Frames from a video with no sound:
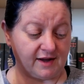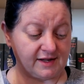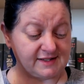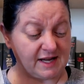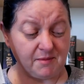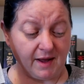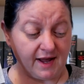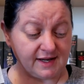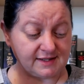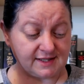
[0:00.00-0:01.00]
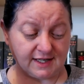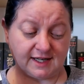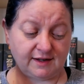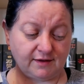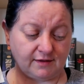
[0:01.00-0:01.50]
it's
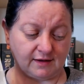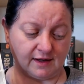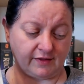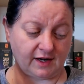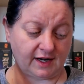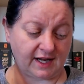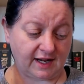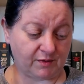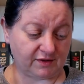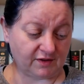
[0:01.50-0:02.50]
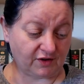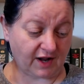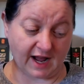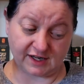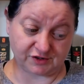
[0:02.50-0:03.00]
M-A-T and then an E with a
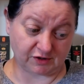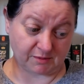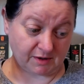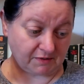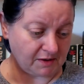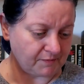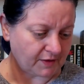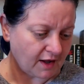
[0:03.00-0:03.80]
little asterisk above it.